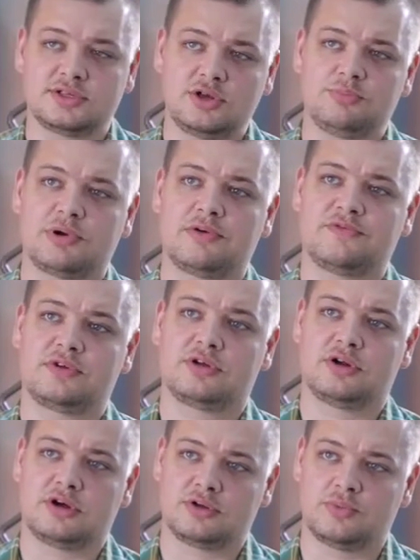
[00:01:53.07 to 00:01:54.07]
This new
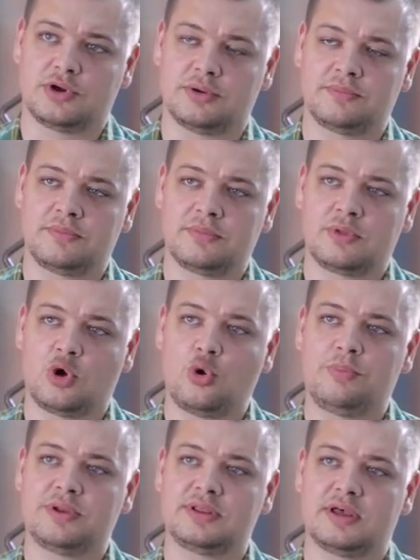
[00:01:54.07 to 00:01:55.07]
powerful hardware
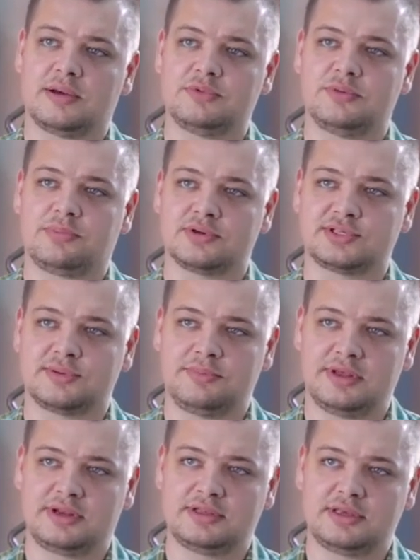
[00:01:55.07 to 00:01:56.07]
opened up the
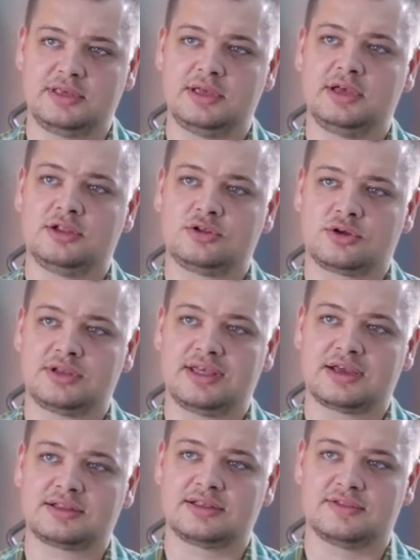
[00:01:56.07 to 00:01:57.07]
possibility to
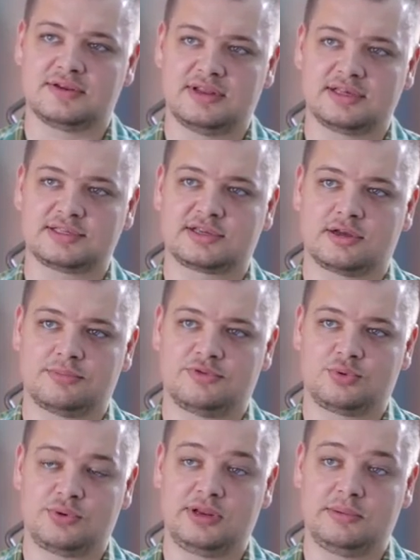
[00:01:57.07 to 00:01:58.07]
connect the
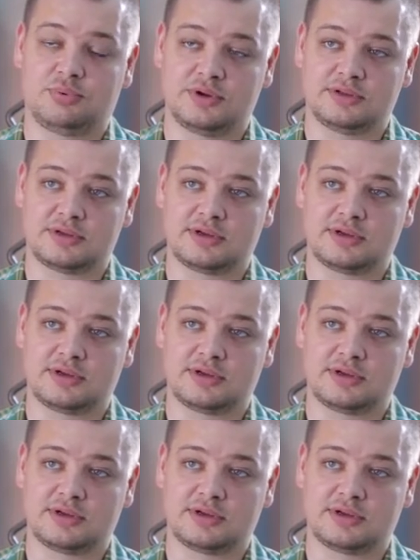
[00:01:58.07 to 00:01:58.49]
desktop 3D